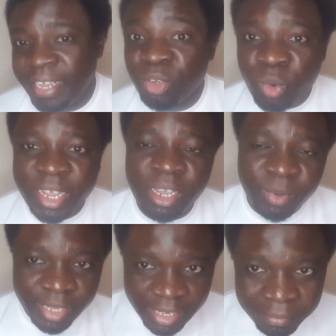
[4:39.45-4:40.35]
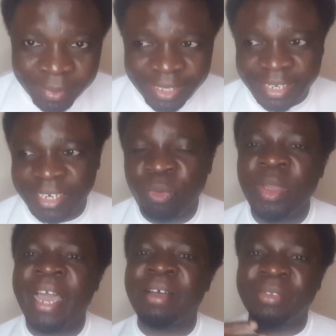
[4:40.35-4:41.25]
is working with the deep state,
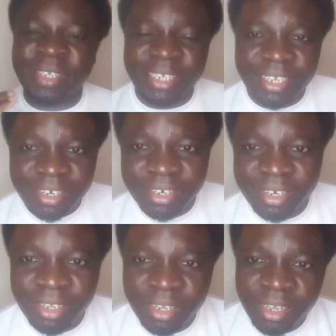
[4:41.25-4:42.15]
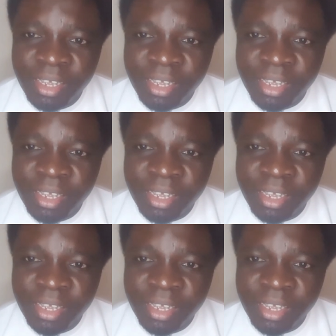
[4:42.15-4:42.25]
we have seen